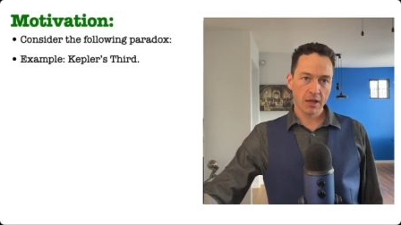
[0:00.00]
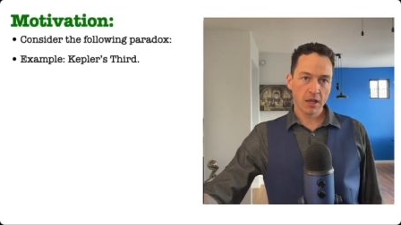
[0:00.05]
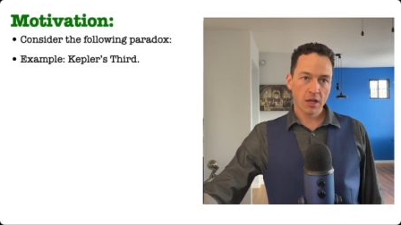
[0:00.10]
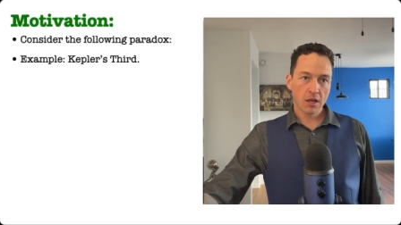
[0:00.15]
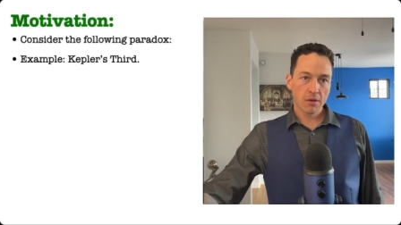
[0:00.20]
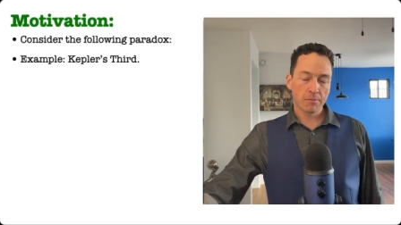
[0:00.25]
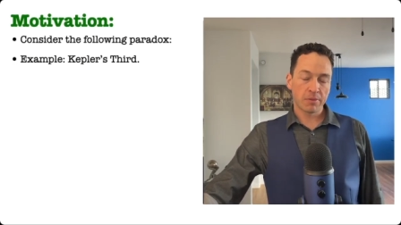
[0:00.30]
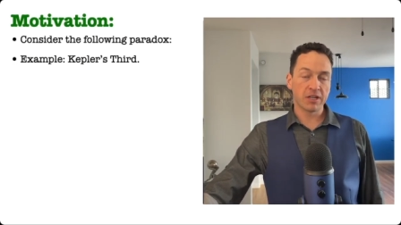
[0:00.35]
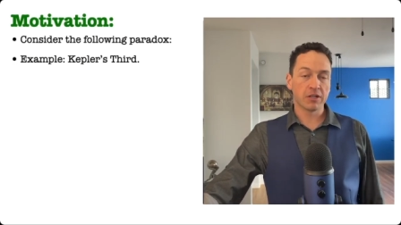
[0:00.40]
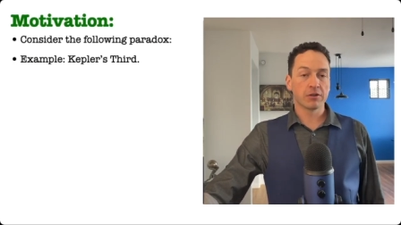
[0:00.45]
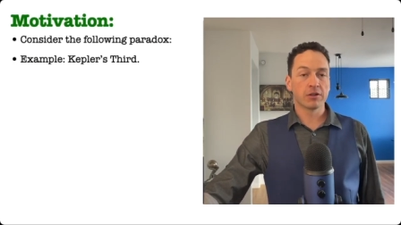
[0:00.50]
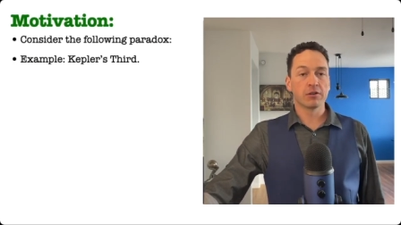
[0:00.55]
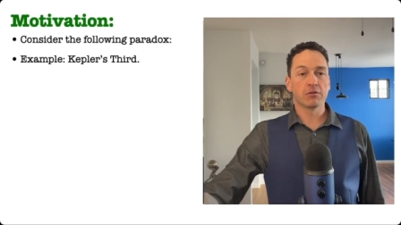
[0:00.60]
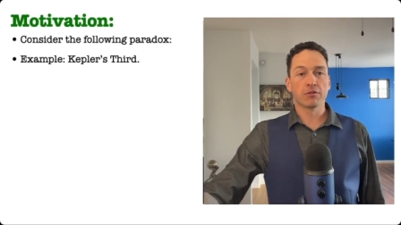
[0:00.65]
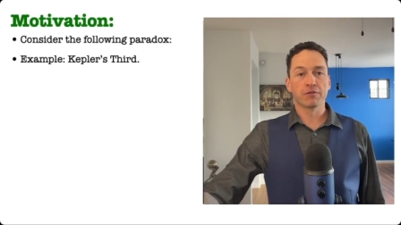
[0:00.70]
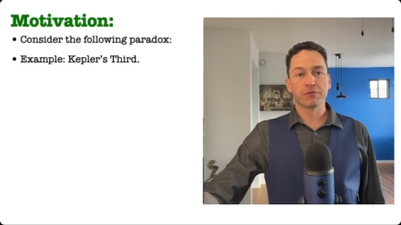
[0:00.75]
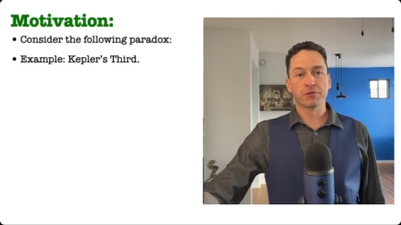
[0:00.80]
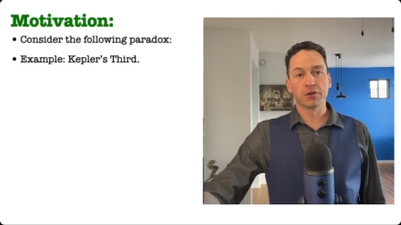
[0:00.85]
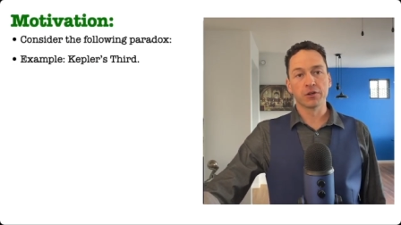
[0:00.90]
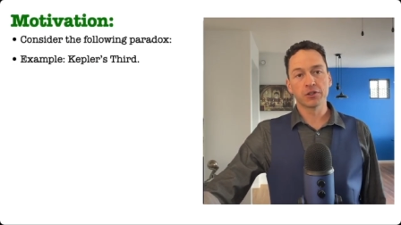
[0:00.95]
Period
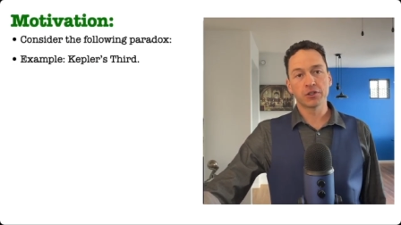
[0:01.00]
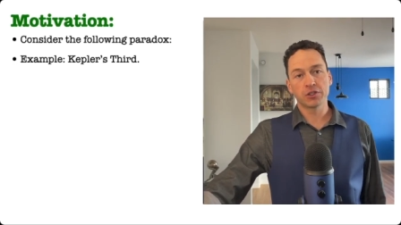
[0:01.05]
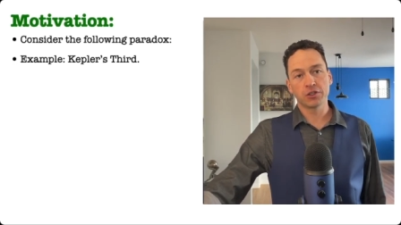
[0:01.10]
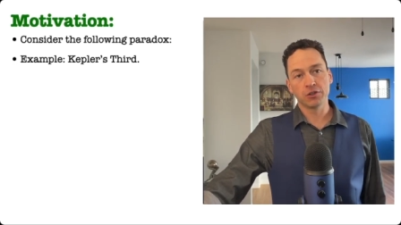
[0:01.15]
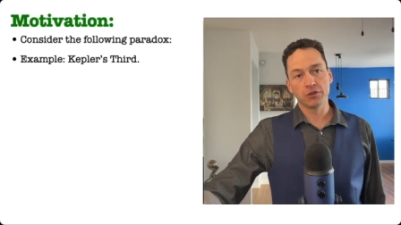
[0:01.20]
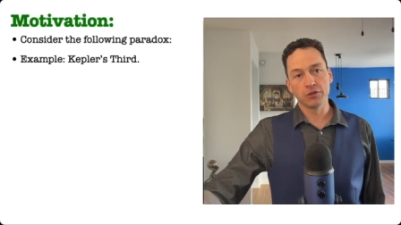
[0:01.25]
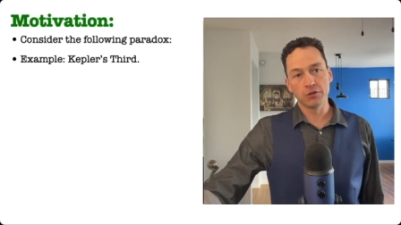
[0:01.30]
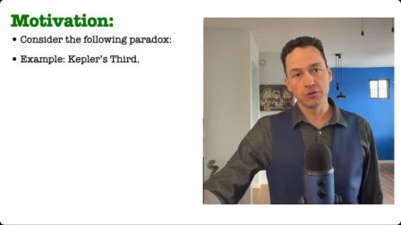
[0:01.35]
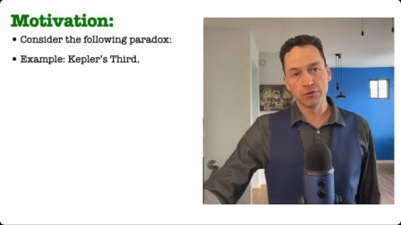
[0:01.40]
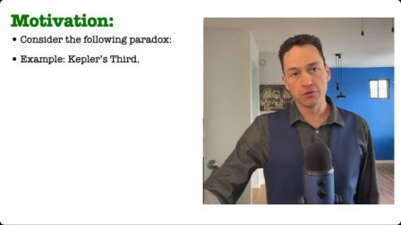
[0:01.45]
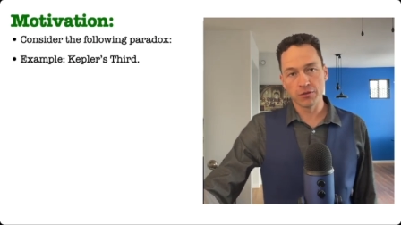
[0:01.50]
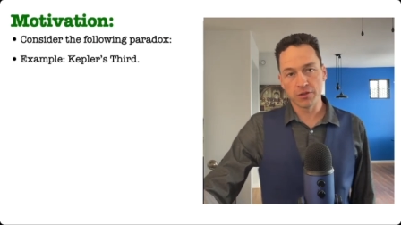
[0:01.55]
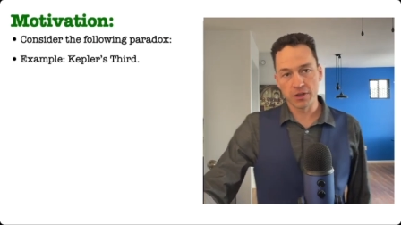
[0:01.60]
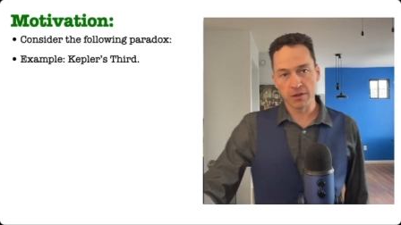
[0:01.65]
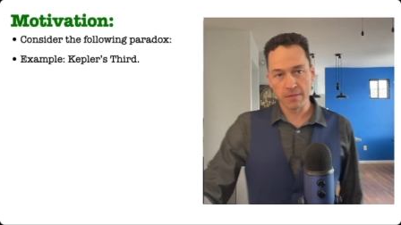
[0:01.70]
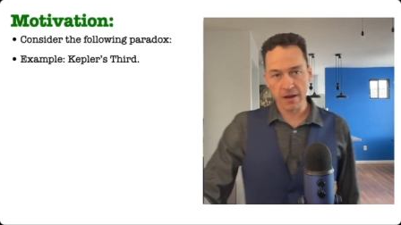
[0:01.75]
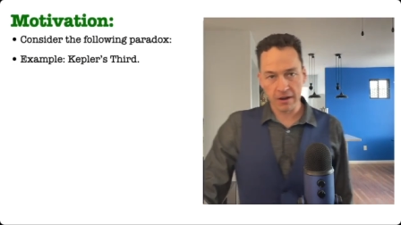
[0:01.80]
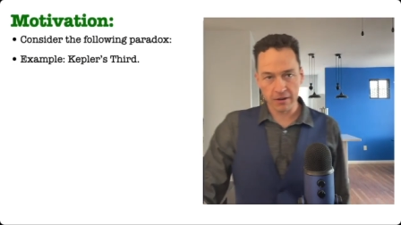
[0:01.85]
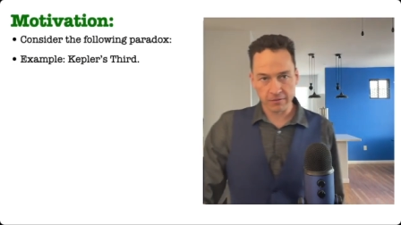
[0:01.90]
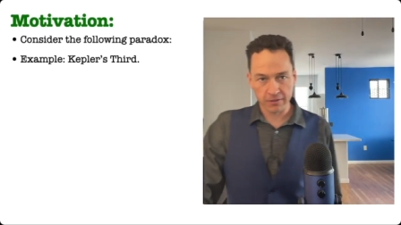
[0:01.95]
refers to the
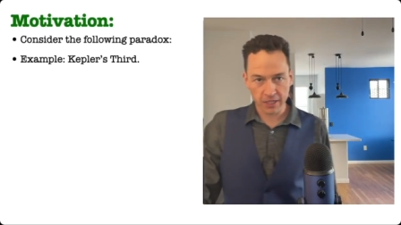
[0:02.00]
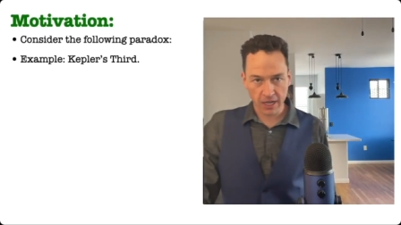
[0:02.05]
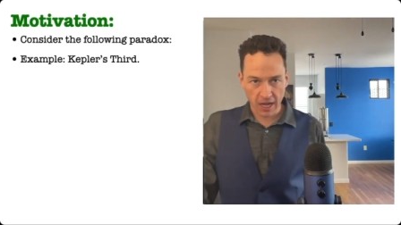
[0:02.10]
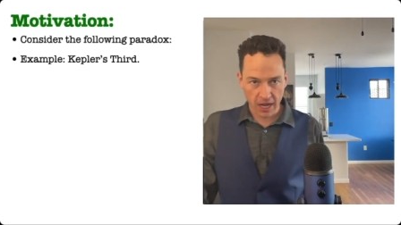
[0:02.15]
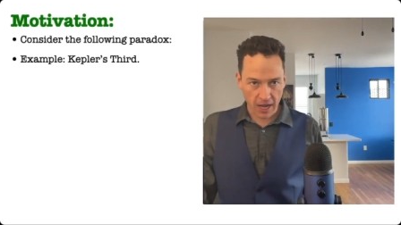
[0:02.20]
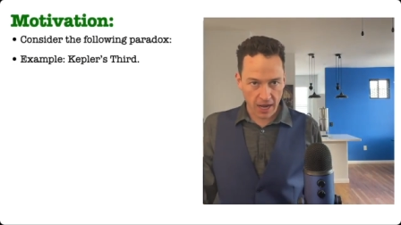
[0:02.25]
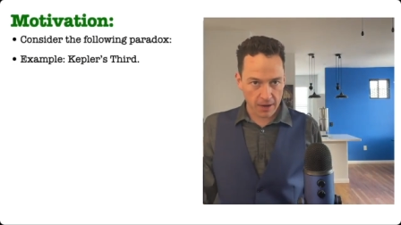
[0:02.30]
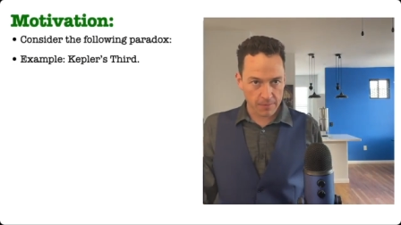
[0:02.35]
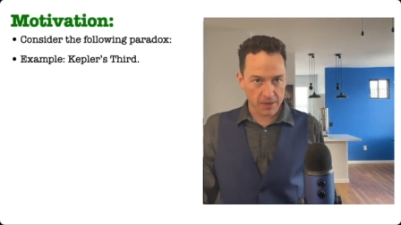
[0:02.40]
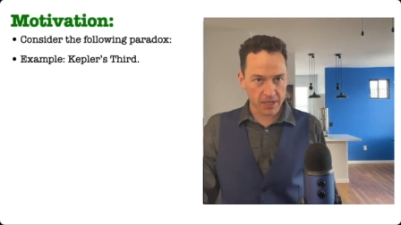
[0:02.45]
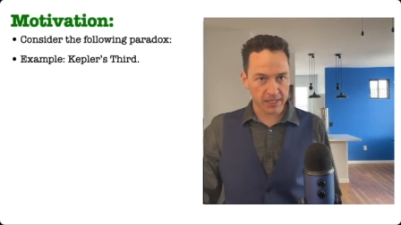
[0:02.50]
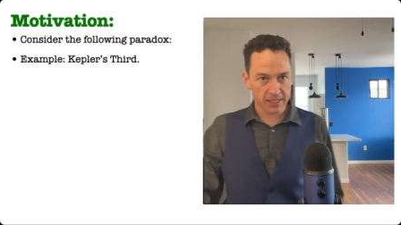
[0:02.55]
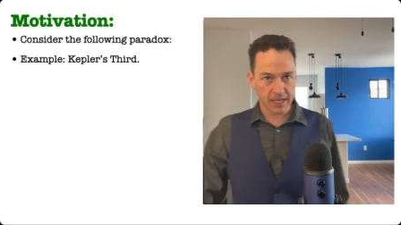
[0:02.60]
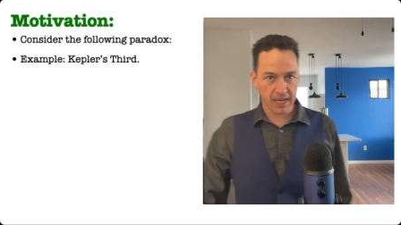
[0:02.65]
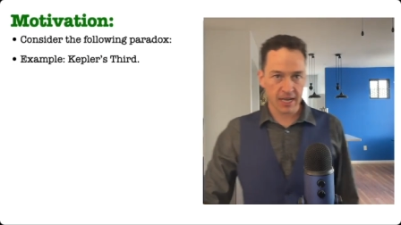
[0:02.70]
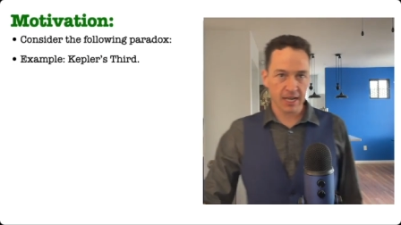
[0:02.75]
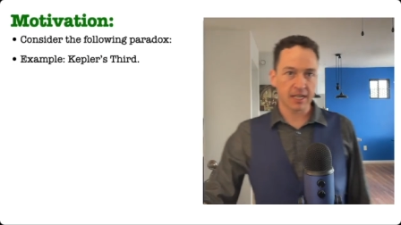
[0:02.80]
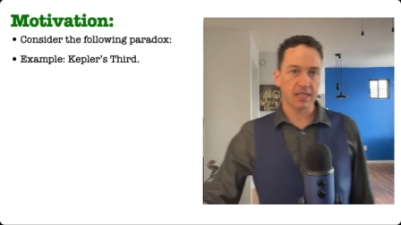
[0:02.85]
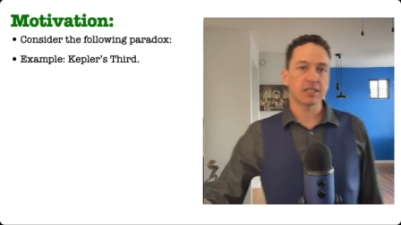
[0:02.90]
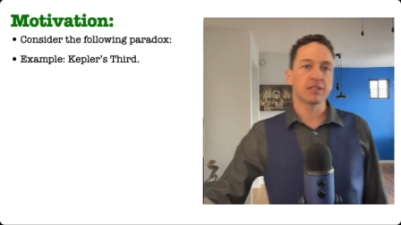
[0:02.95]
amount of time it
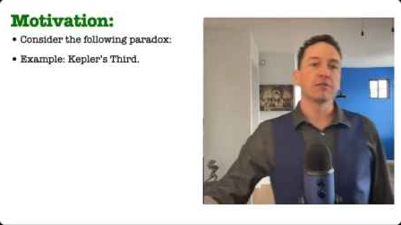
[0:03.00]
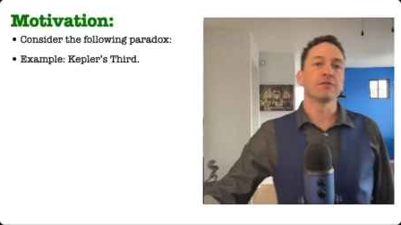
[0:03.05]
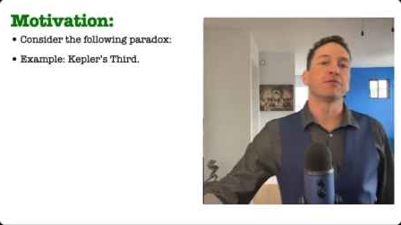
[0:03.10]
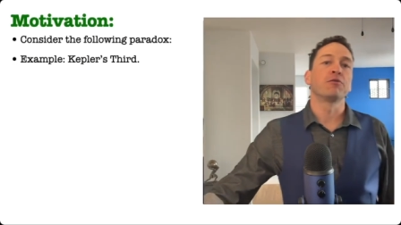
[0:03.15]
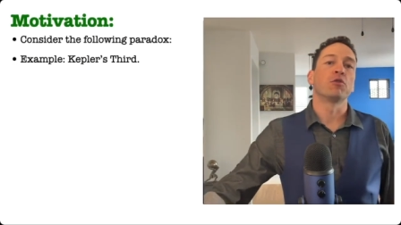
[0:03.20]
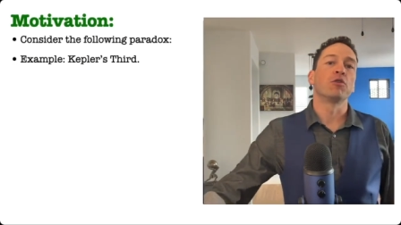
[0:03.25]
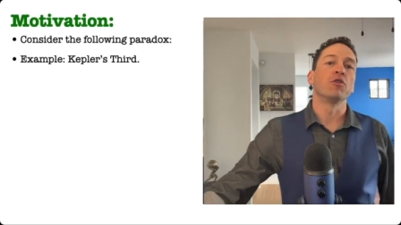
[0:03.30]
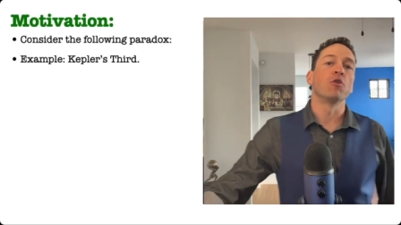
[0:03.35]
takes for an